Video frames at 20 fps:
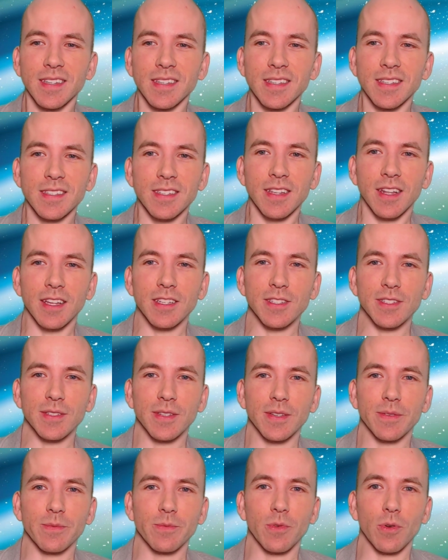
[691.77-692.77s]
So that's
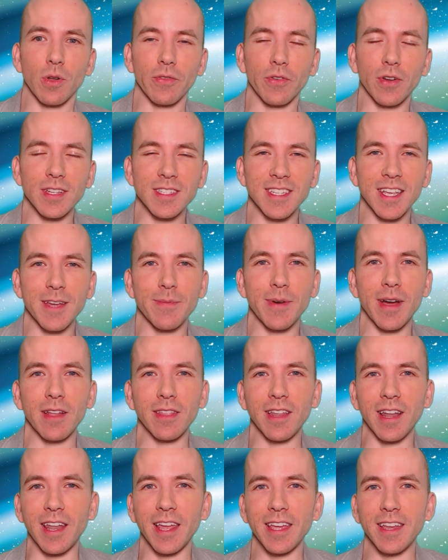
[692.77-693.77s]
all I've got to say about the
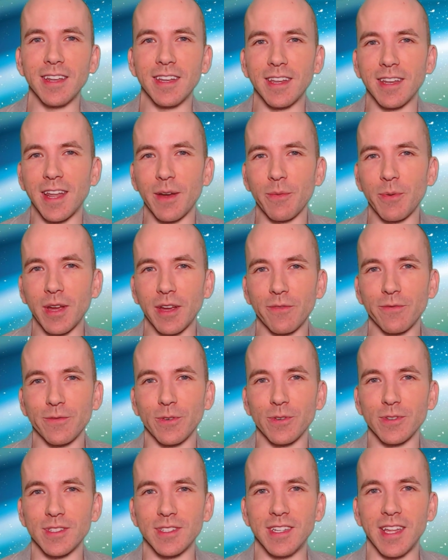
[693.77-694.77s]
Lightning Network
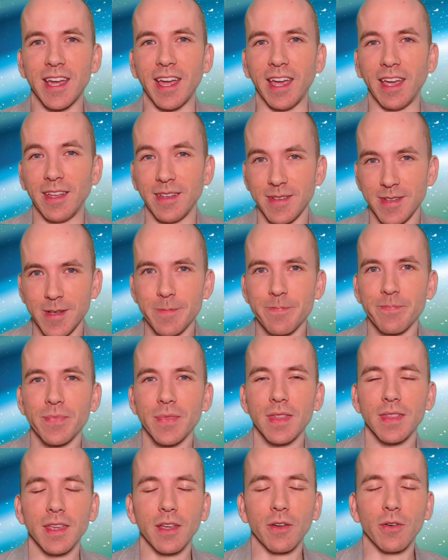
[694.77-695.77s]
for today.
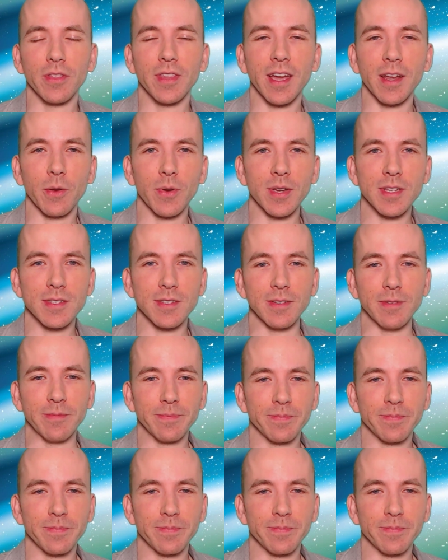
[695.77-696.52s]
Think on that question.